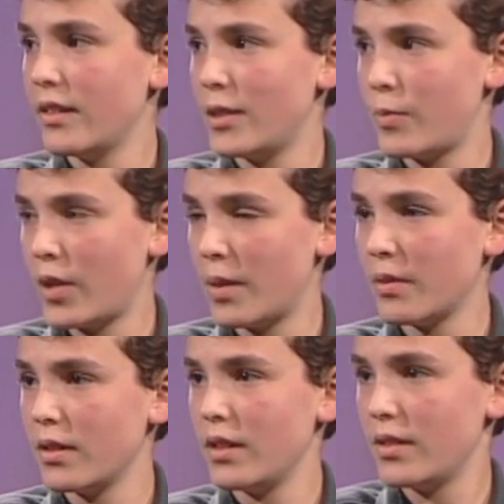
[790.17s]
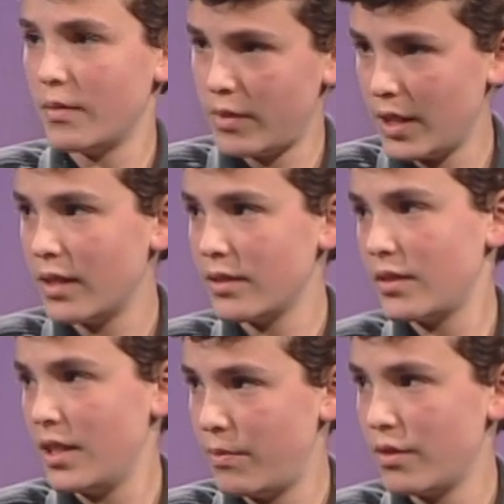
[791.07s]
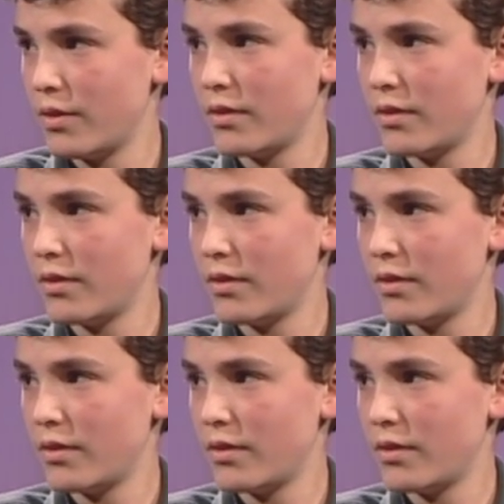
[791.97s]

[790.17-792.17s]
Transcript: It's probably something else deeper.